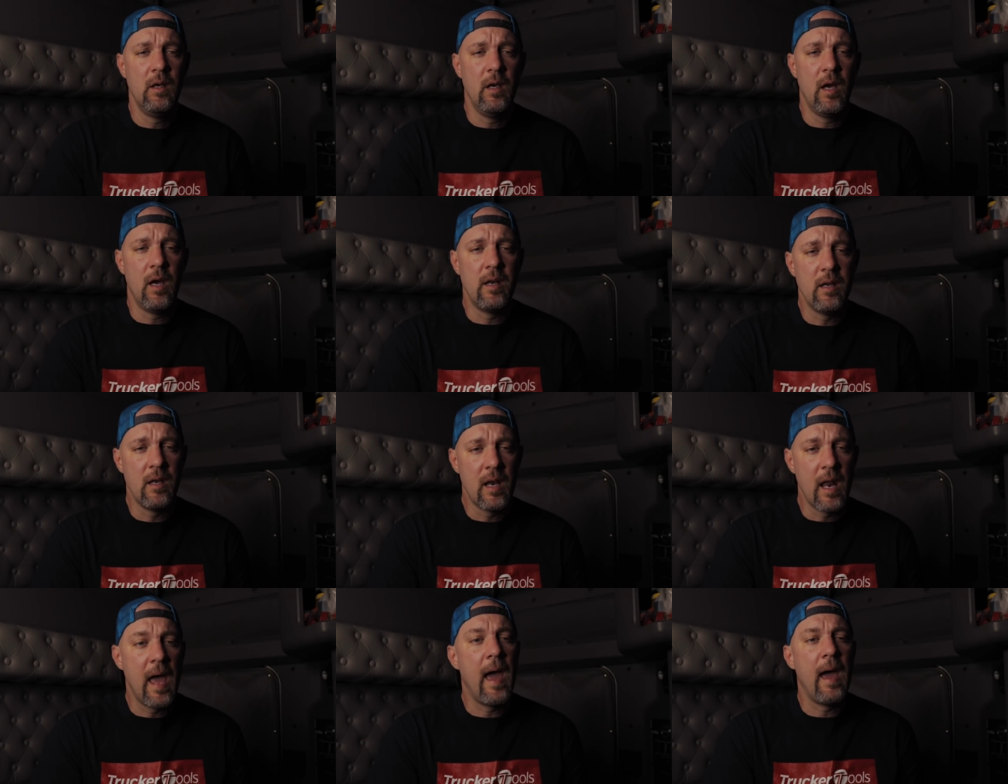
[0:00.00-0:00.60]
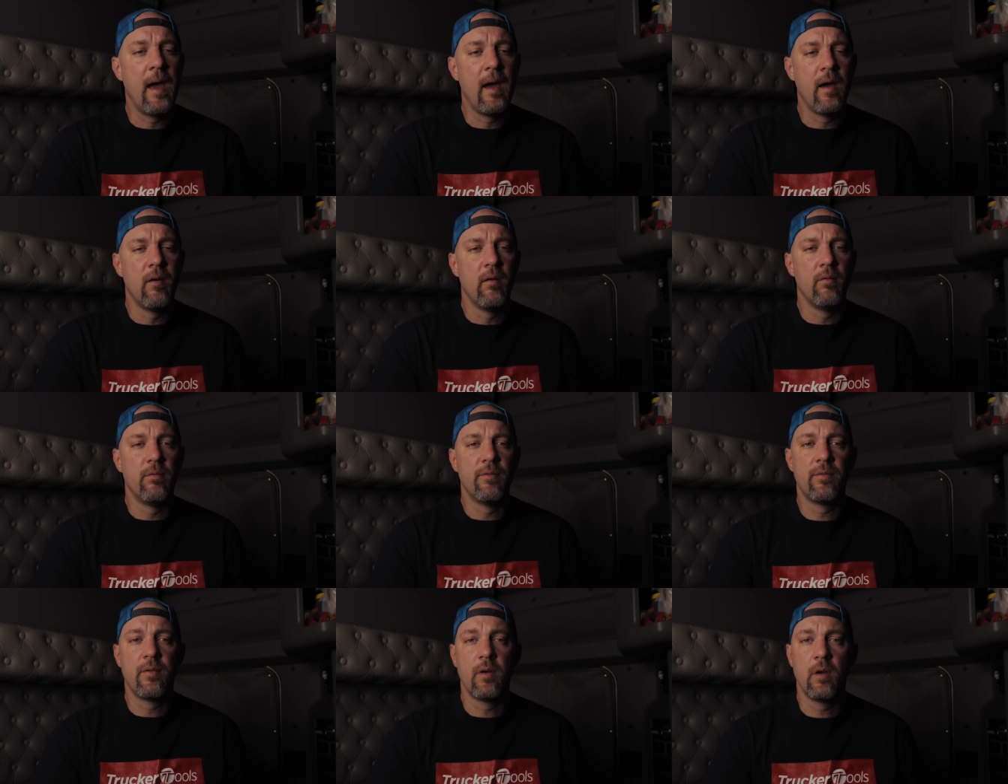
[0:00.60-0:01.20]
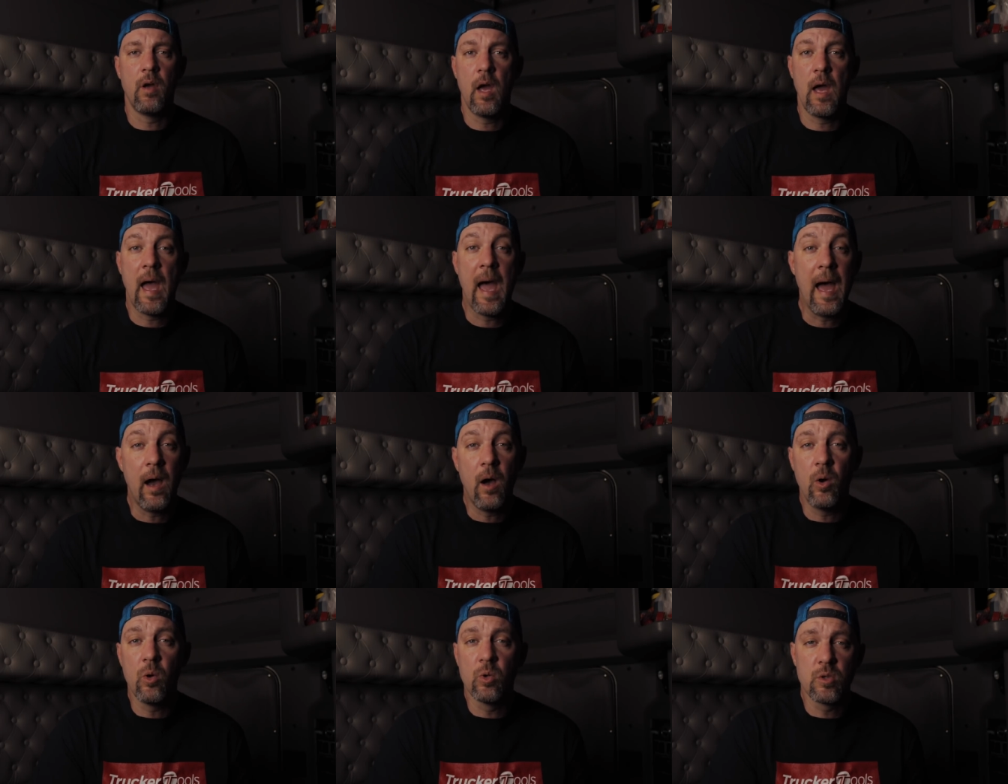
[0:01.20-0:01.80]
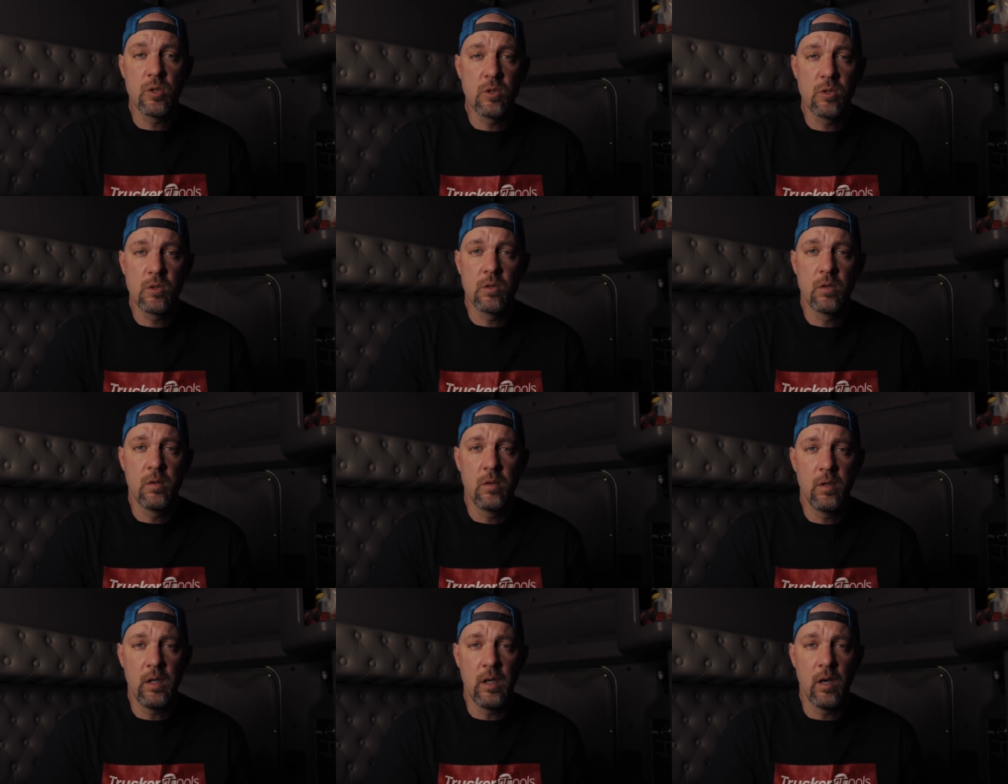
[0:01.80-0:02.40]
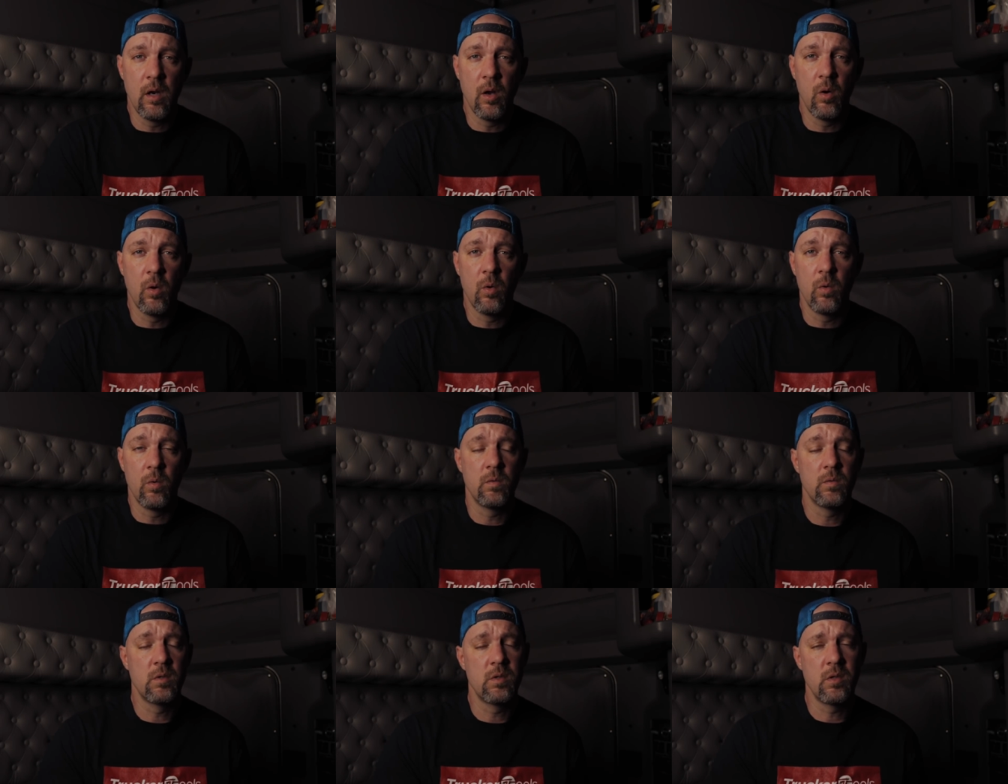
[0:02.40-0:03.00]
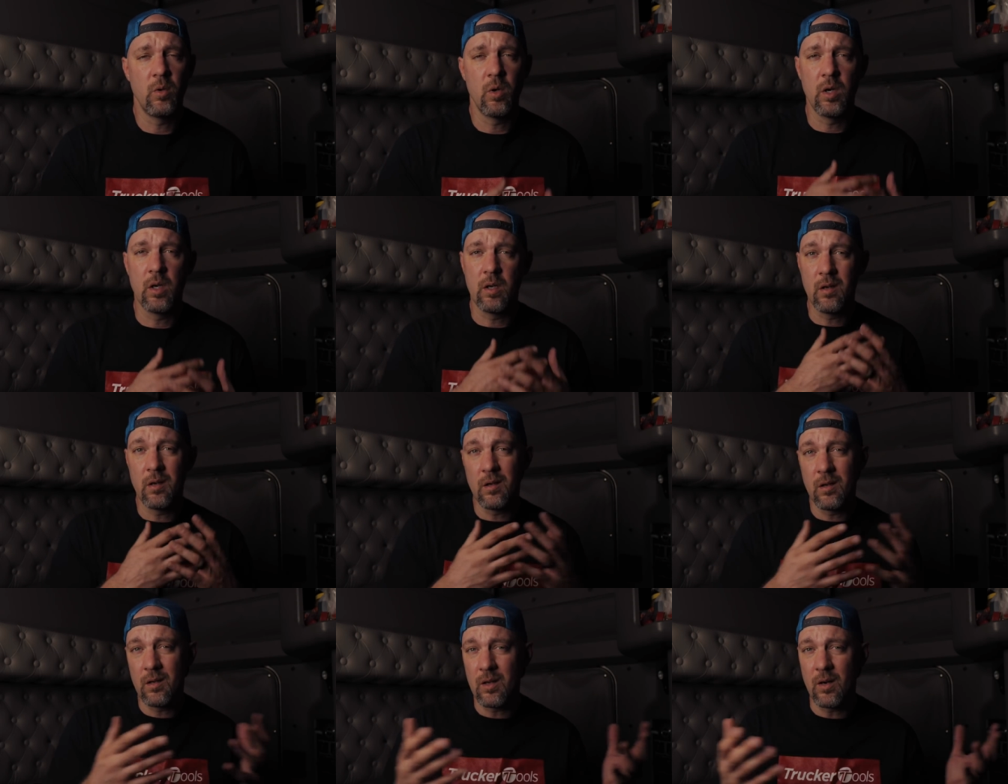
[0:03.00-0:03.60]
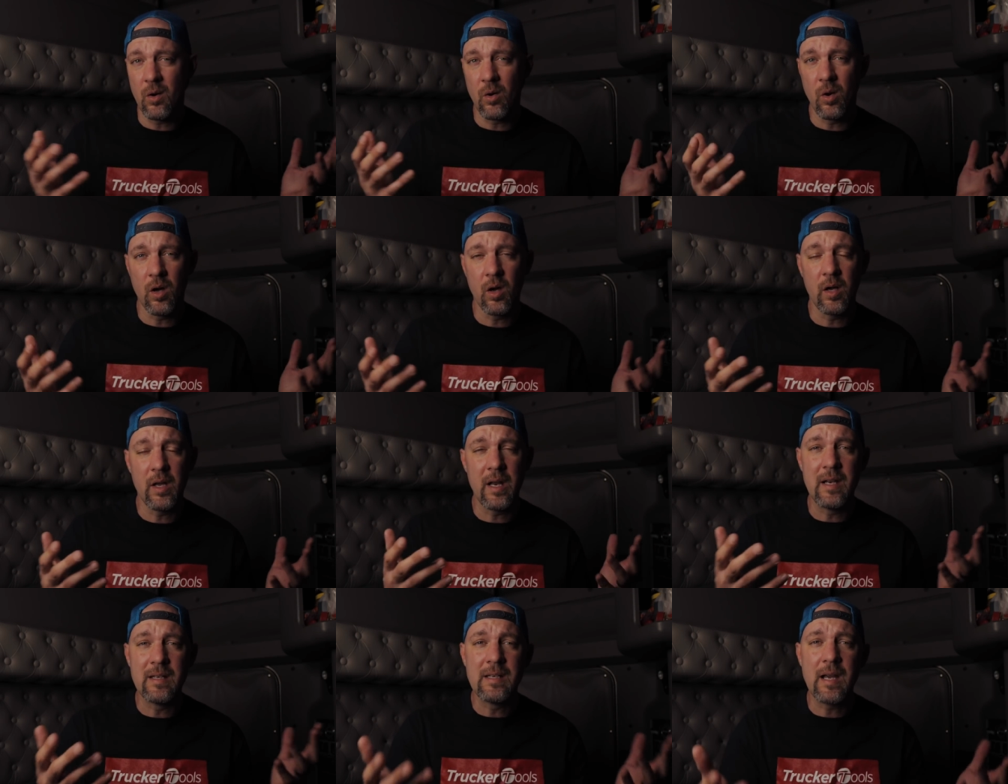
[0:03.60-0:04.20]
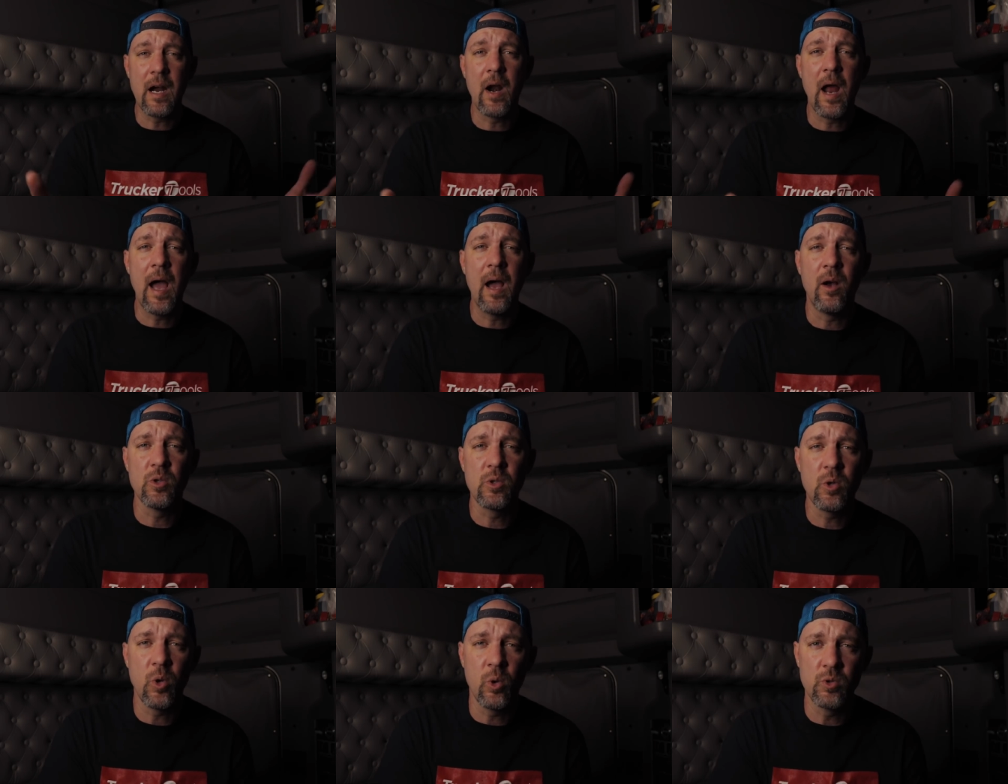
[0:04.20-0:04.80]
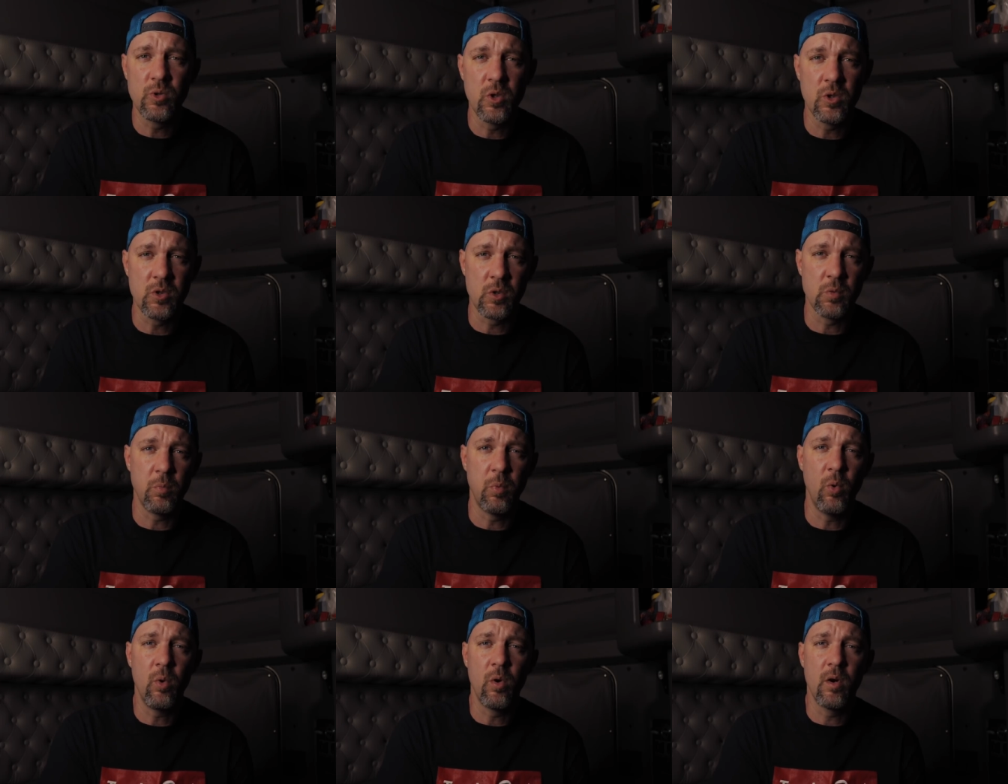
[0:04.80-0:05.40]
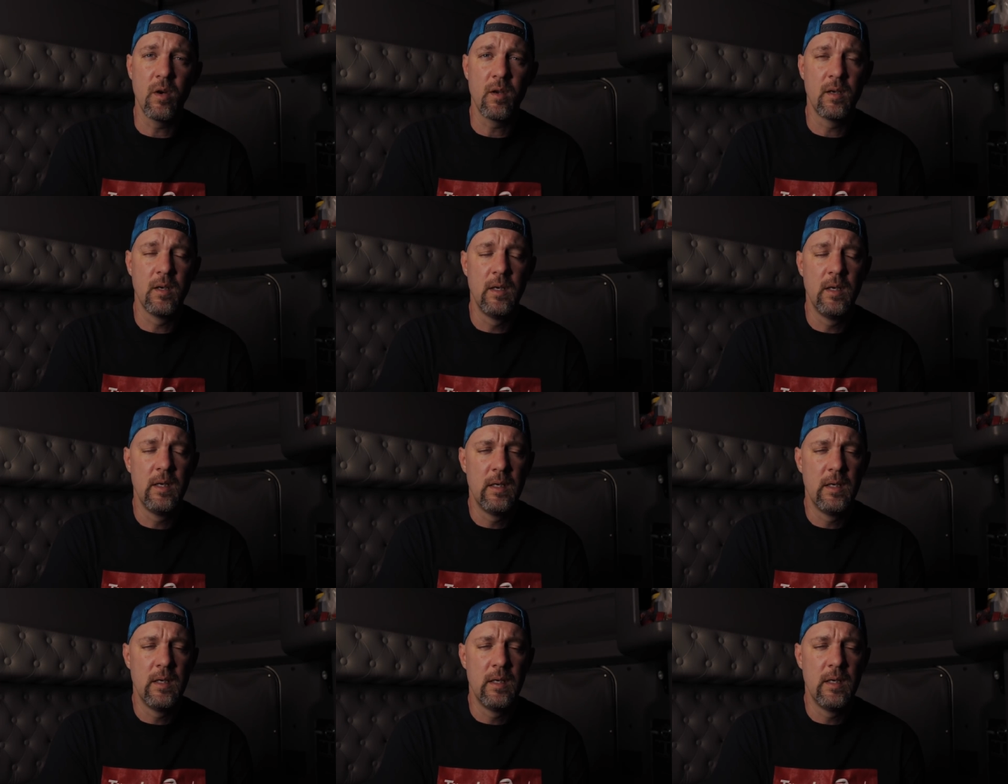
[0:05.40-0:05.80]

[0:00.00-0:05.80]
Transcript: I didn't have a house, you know, so uh, you know, an entire household to support.